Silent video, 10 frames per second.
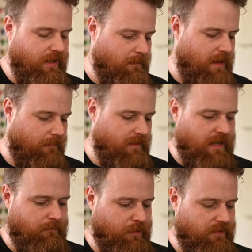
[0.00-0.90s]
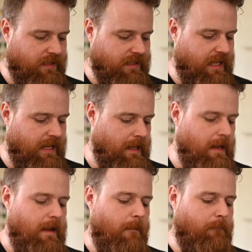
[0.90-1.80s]
I'm not perfect at that,
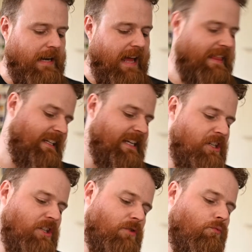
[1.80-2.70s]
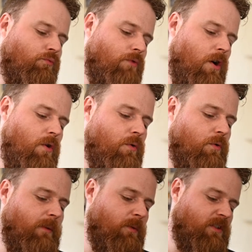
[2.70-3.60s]
but I think it's actually the road
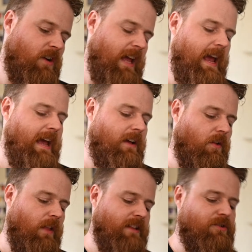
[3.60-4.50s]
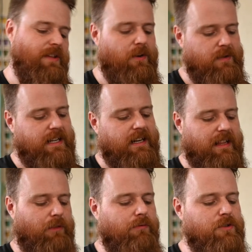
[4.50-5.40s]
was on an angle, and so that always kind of
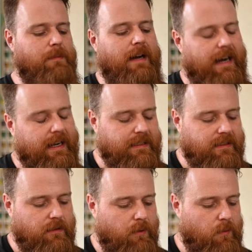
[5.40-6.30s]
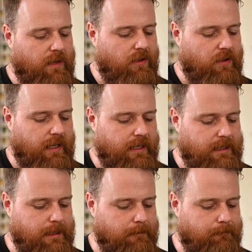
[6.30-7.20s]
like throws my eye a little bit when I look at it.